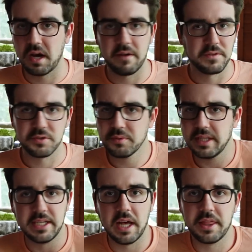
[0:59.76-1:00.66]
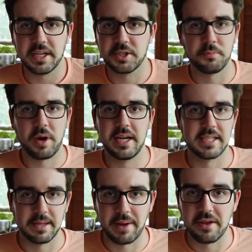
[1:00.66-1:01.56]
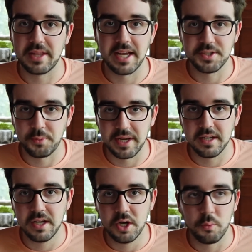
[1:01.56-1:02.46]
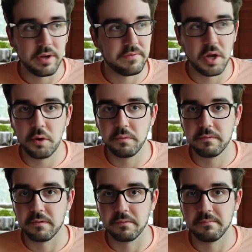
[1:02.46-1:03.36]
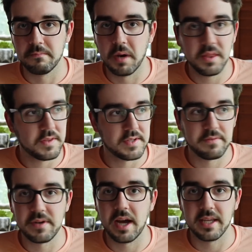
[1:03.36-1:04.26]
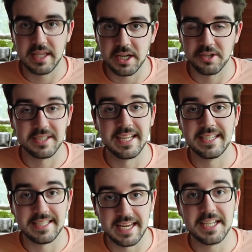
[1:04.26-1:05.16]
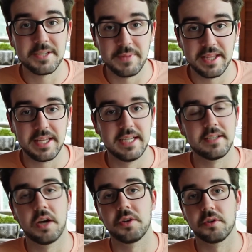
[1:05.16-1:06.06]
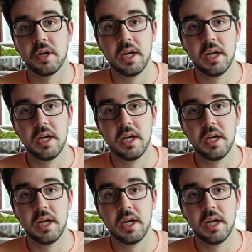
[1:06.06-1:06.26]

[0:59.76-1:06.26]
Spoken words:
off, there's really nothing surprising about that tweet. We've known for months, if not years, that Zane Smith is under